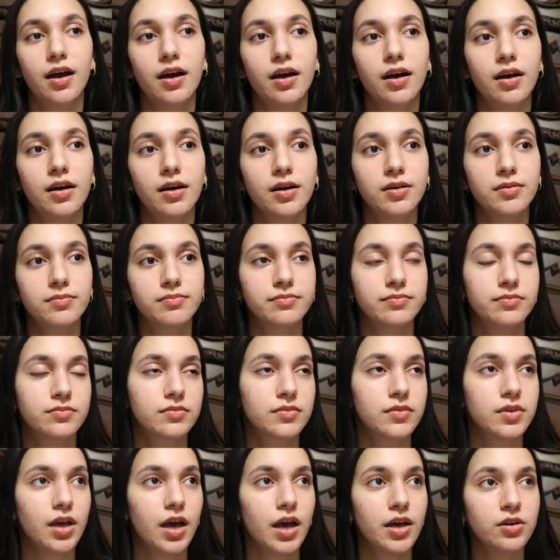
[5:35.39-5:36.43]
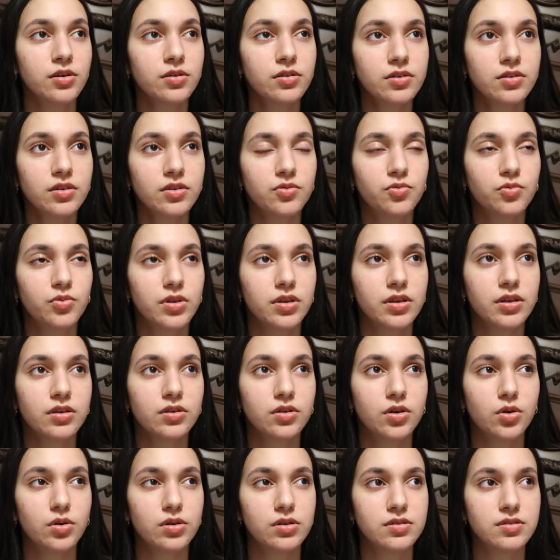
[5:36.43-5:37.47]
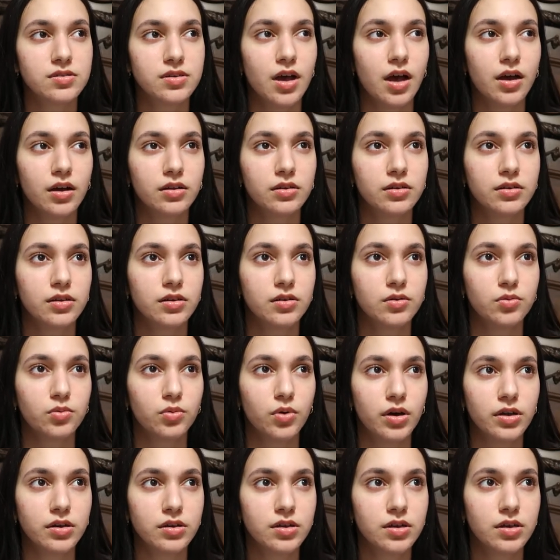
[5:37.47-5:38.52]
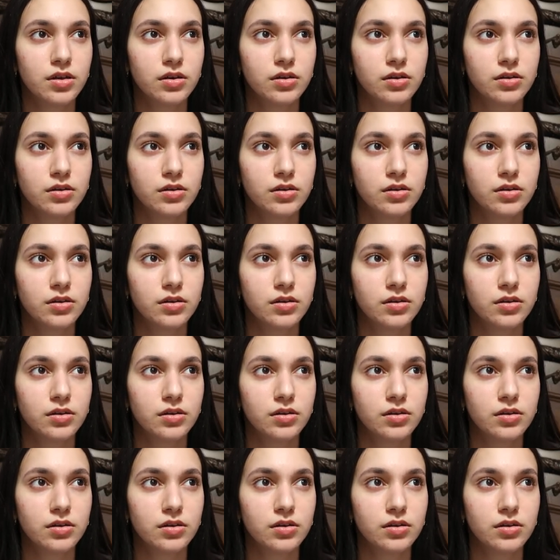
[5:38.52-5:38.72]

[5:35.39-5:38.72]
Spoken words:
I don't really know exactly what